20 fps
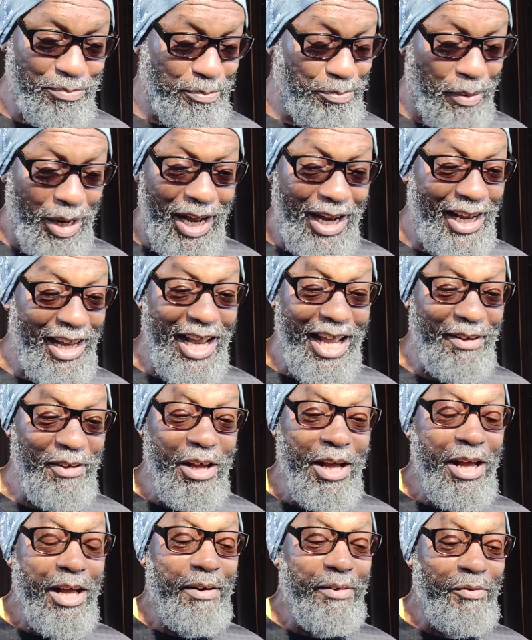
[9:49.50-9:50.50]
buy a
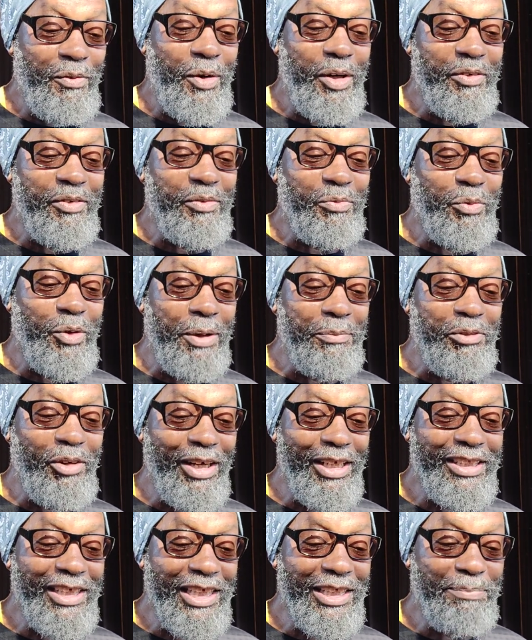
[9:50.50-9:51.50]
half. What I'm
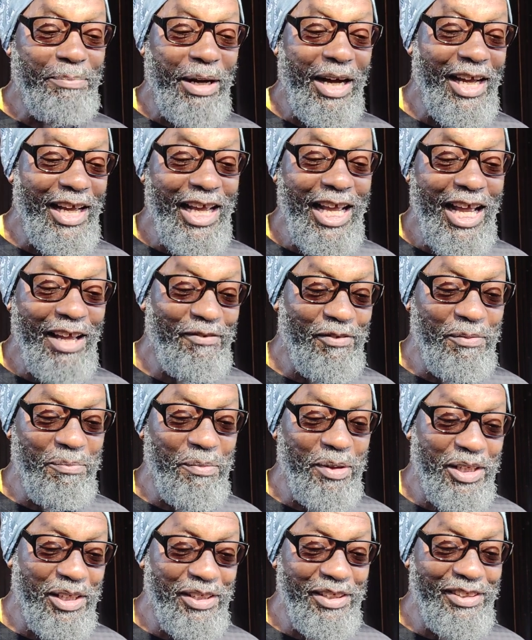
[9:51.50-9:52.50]
trying to say is buy a half a
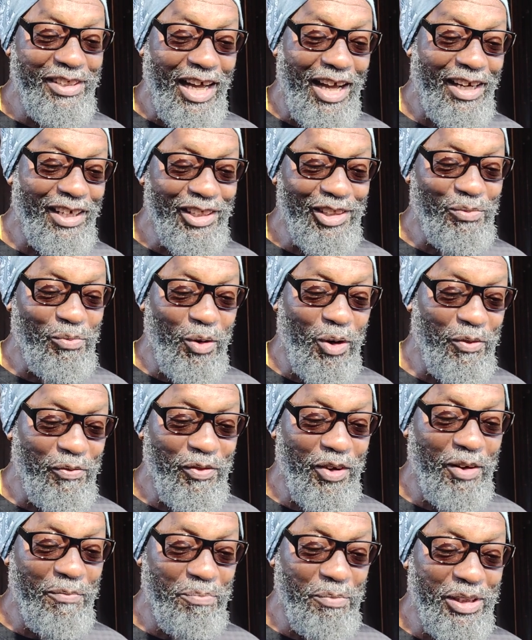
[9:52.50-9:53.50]
million dollars
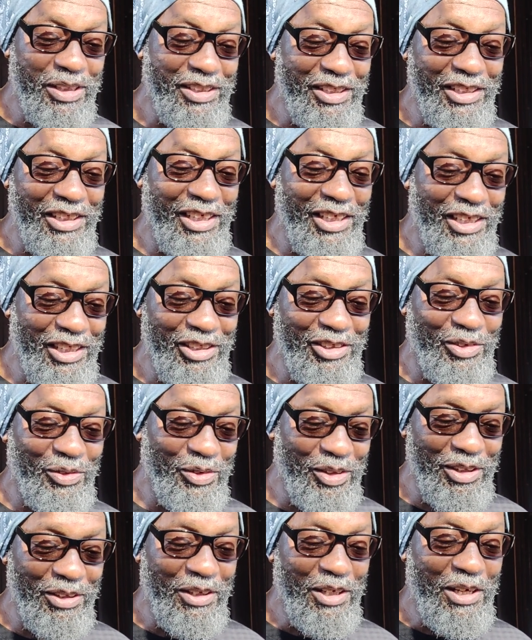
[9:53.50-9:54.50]
worth of Mr. Neely
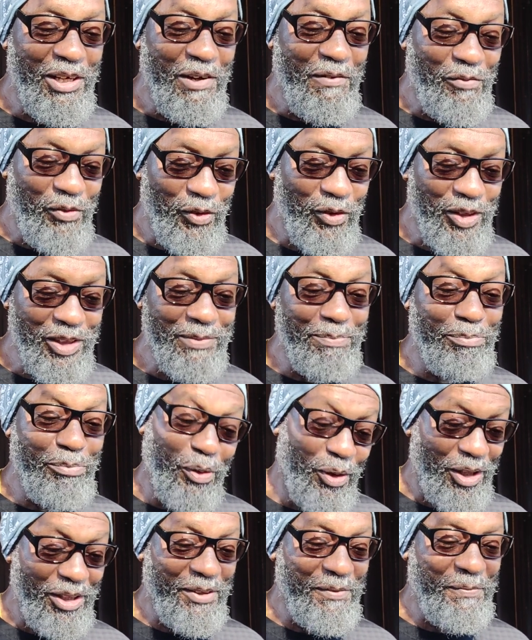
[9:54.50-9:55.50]
Jr. Fuller's
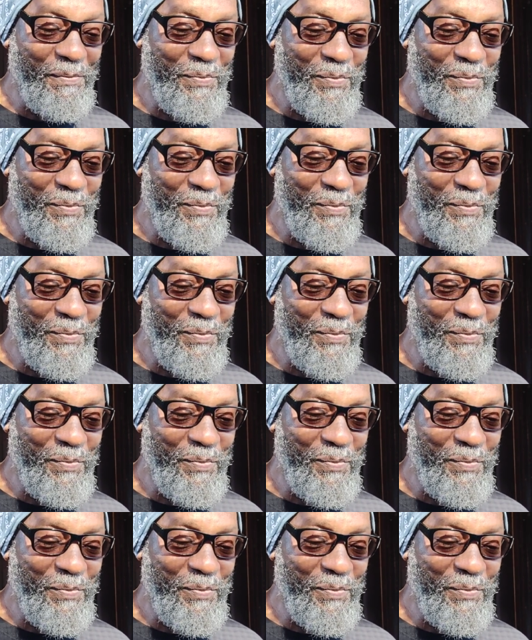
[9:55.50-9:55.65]
book.